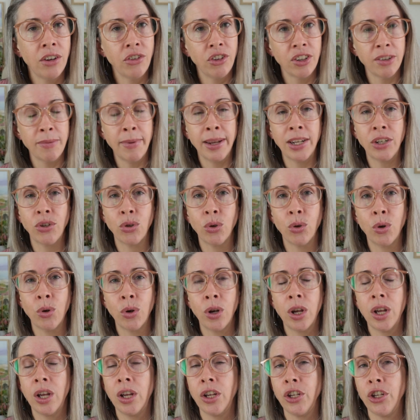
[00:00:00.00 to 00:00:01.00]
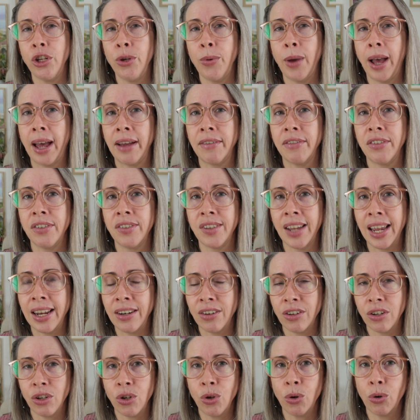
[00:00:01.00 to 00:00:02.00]
Just make sure you have
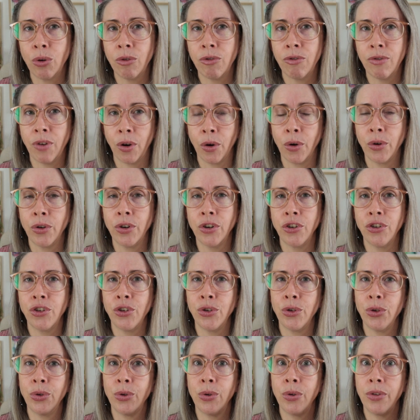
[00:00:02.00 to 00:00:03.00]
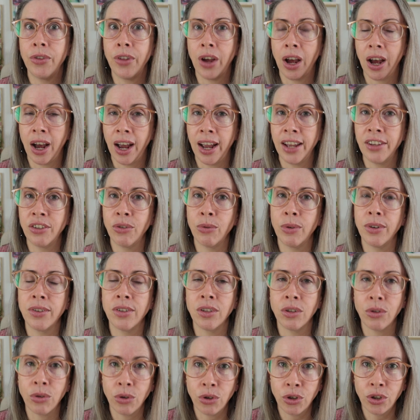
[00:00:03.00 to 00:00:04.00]
set your phone to the highest
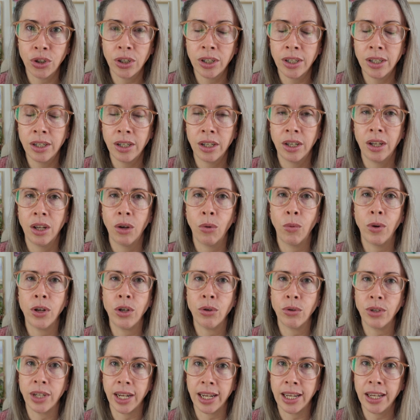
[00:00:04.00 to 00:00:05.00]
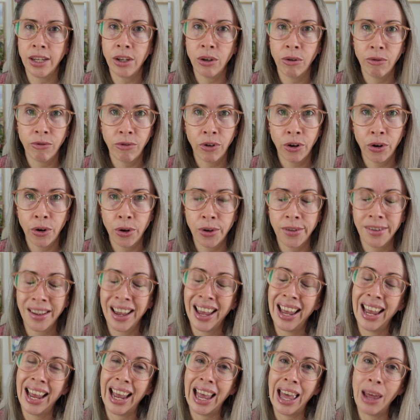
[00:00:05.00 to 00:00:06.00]
resolution when you're taking your photos,
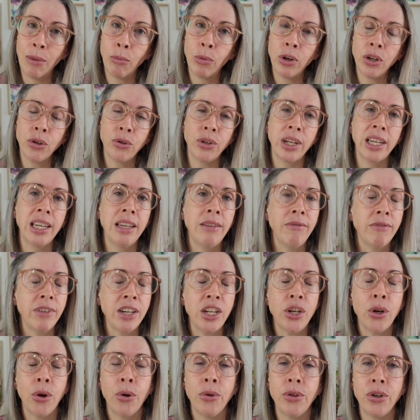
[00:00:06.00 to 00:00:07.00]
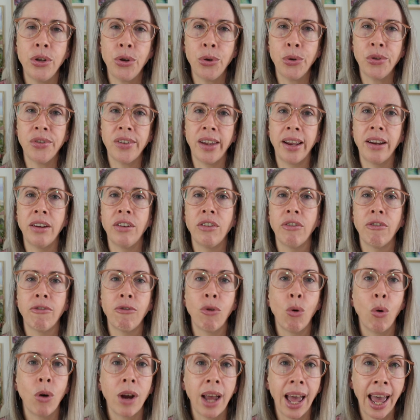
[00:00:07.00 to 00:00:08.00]
and when you're taking video that you set it to
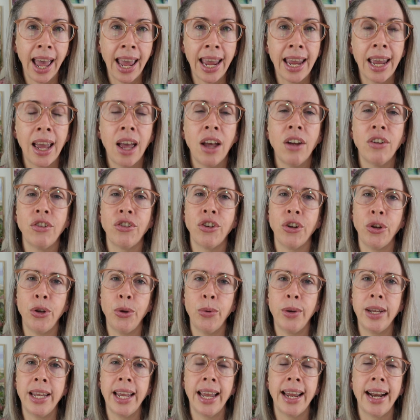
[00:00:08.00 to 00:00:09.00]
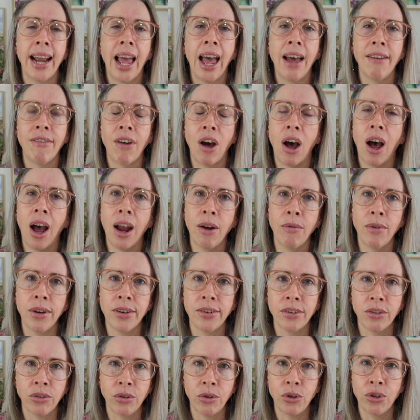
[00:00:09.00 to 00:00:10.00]
4K so you again have high
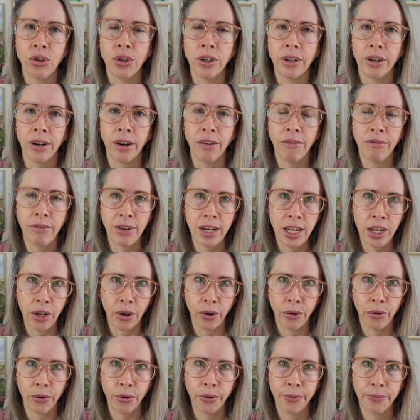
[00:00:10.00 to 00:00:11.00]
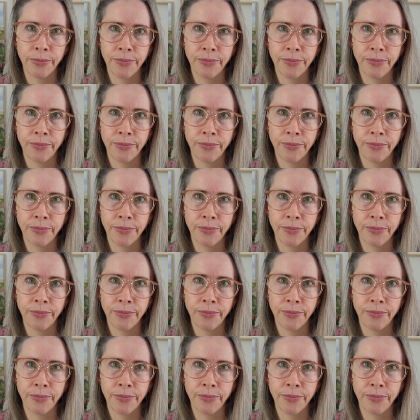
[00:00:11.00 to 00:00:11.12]
resolution video.